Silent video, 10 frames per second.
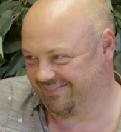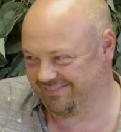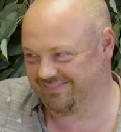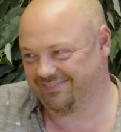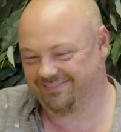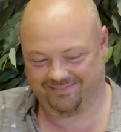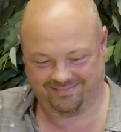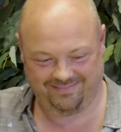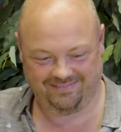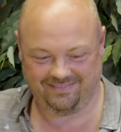
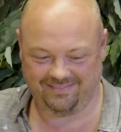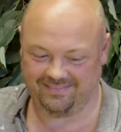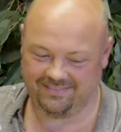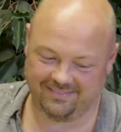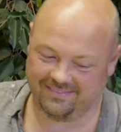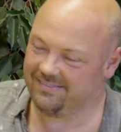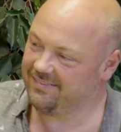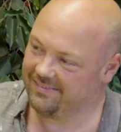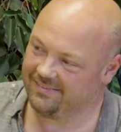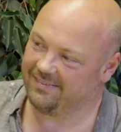But yeah, I
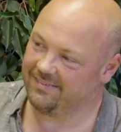mean...